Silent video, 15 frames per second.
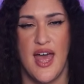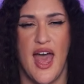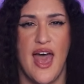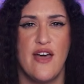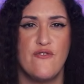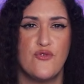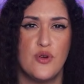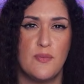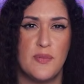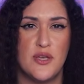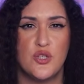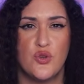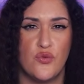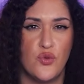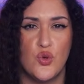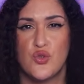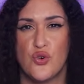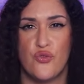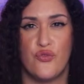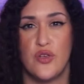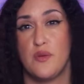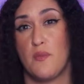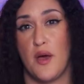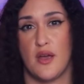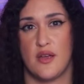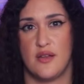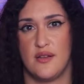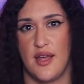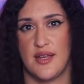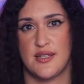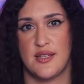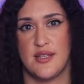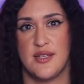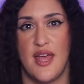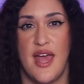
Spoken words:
every piece of user feedback collected,